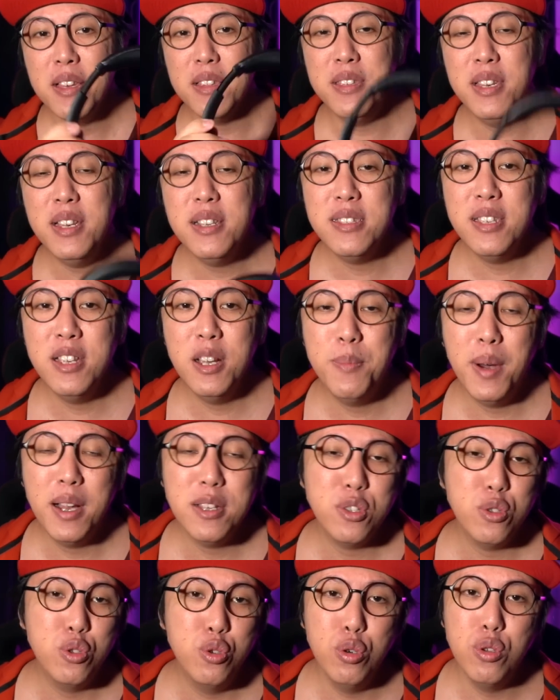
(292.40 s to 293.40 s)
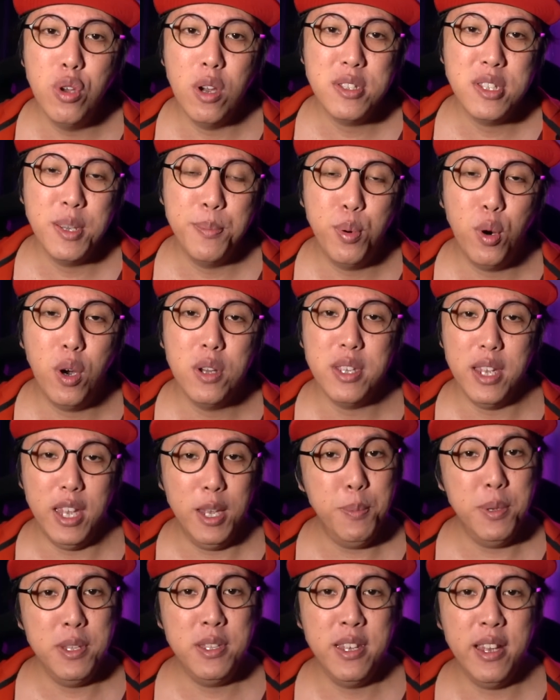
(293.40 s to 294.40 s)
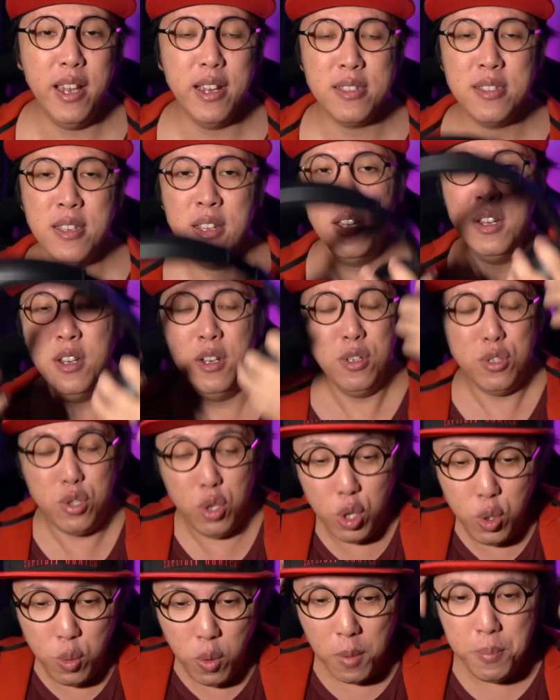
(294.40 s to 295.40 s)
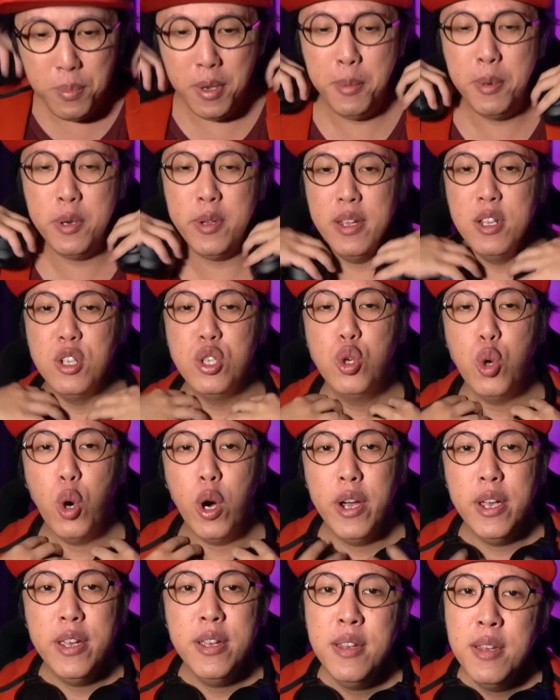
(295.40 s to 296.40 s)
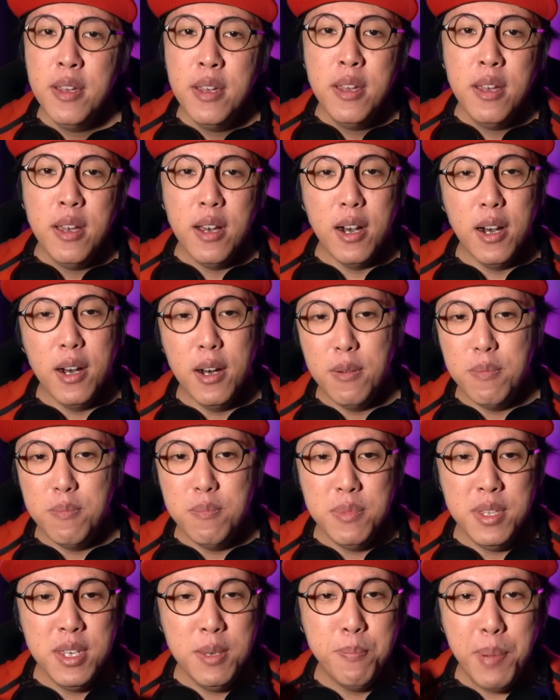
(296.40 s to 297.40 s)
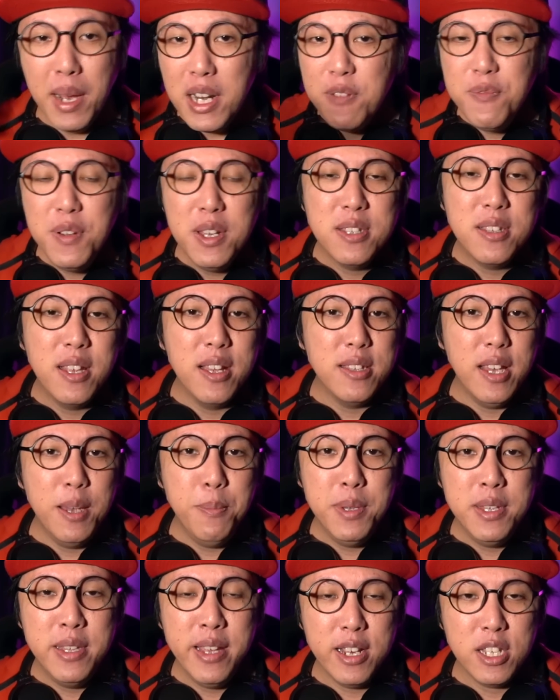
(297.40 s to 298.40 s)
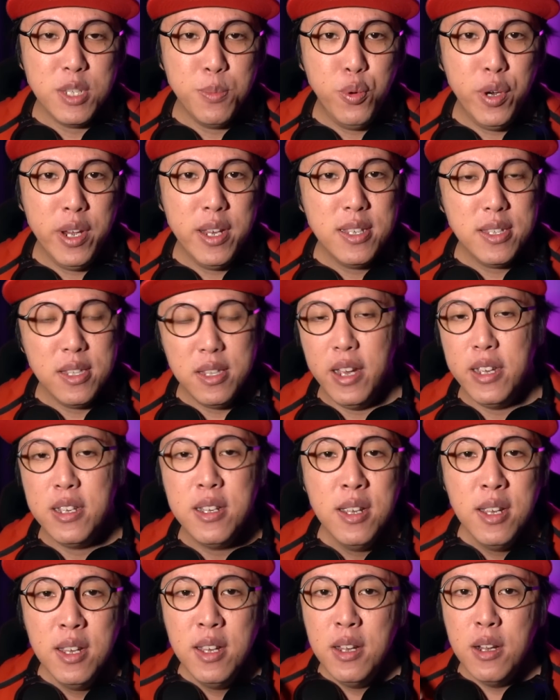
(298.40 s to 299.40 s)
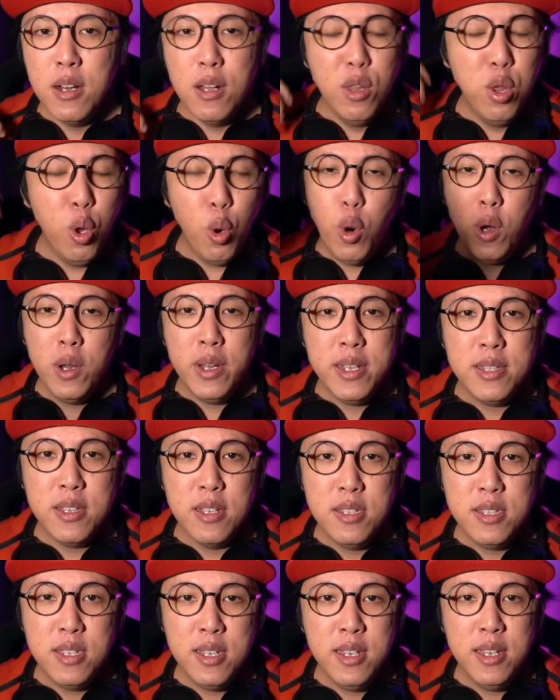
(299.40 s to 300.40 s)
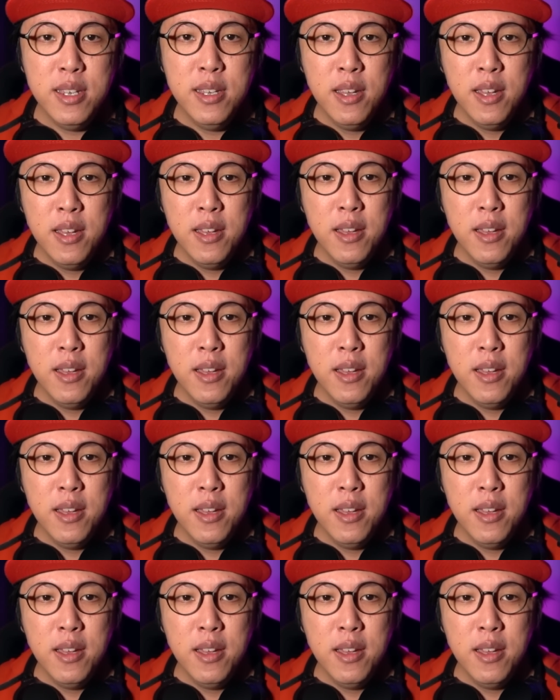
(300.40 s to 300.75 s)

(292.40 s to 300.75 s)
these earbuds do not support aptX. So you won't be able to enjoy the benefits that aptX brings, like lower latency